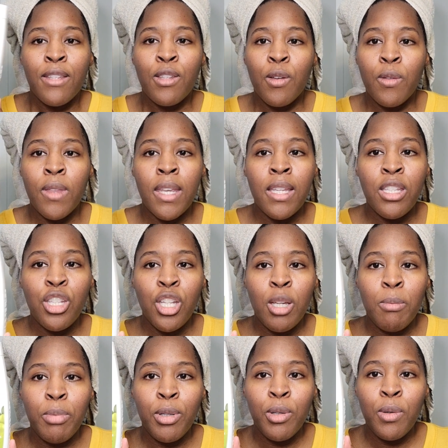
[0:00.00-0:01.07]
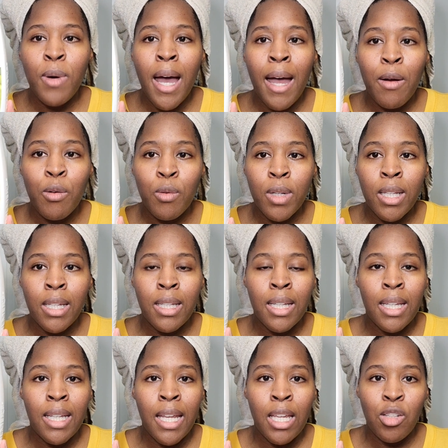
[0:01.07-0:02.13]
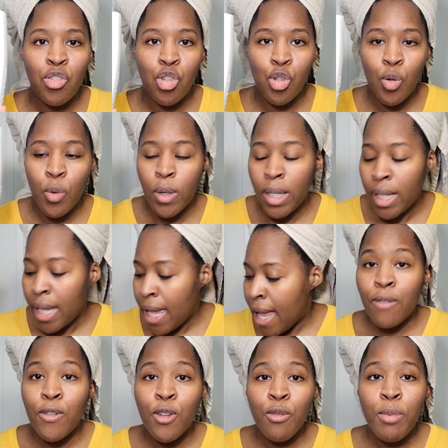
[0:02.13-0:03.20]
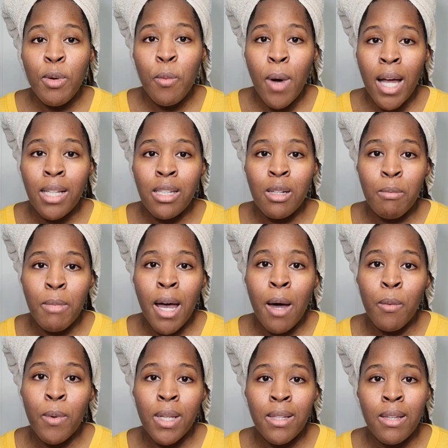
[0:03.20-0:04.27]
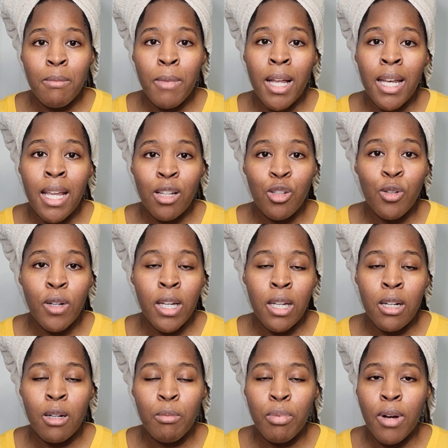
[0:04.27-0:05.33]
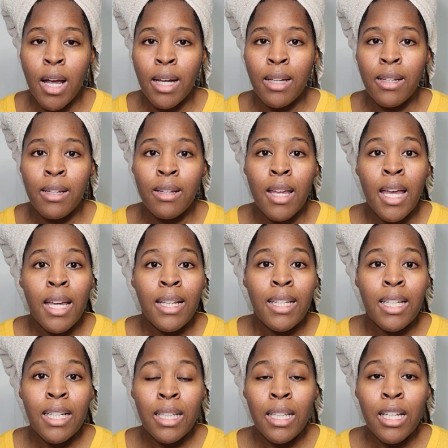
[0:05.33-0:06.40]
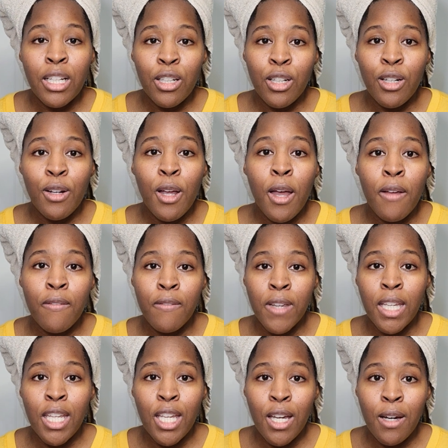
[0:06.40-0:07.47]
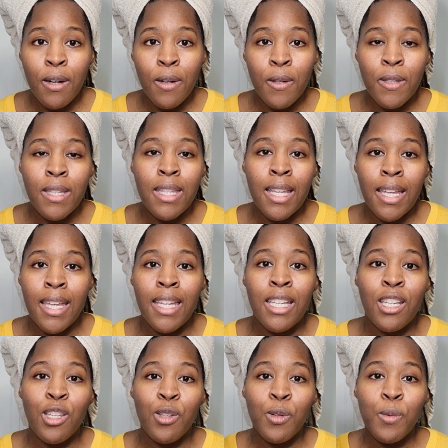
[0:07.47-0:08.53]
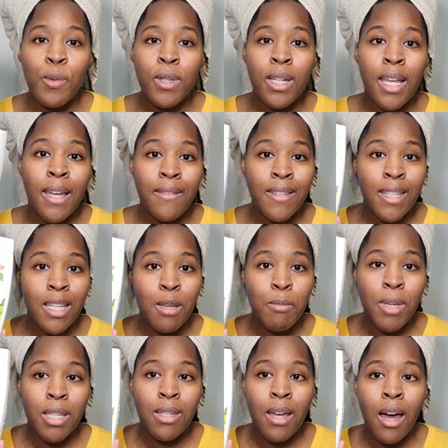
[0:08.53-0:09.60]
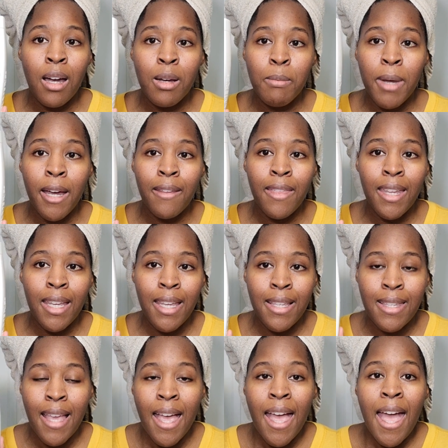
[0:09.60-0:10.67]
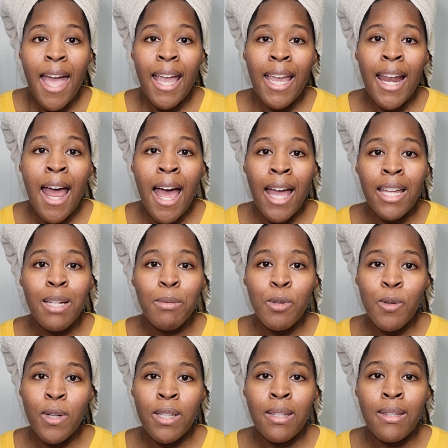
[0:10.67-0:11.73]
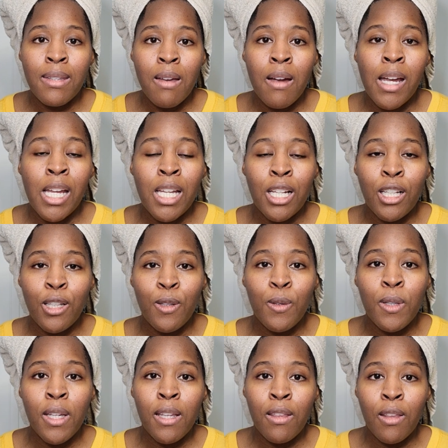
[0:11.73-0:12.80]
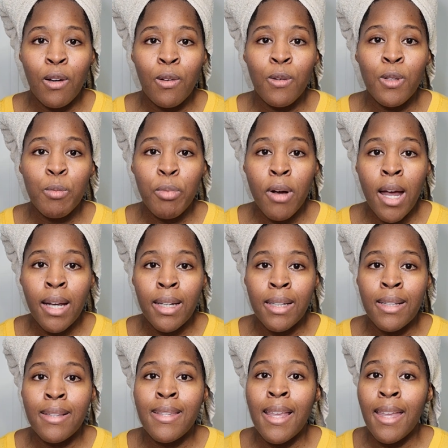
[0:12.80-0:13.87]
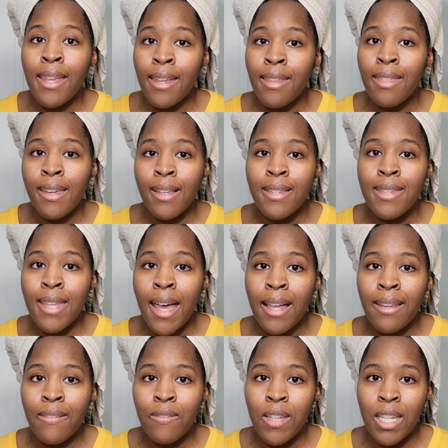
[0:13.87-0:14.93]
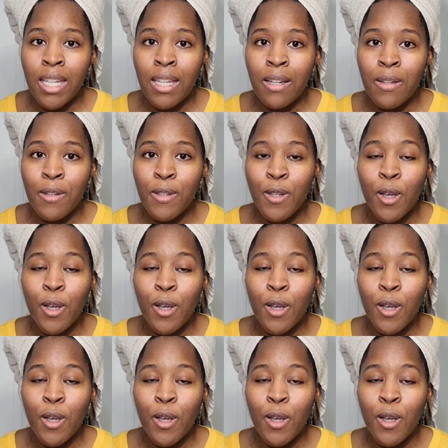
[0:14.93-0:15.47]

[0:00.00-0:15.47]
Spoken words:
So this shampoo I really did enjoy. If you've been watching my What's in My Natural Hair product declutter videos, then you would have seen me talk about this, and I am going to start including those products in these styling videos.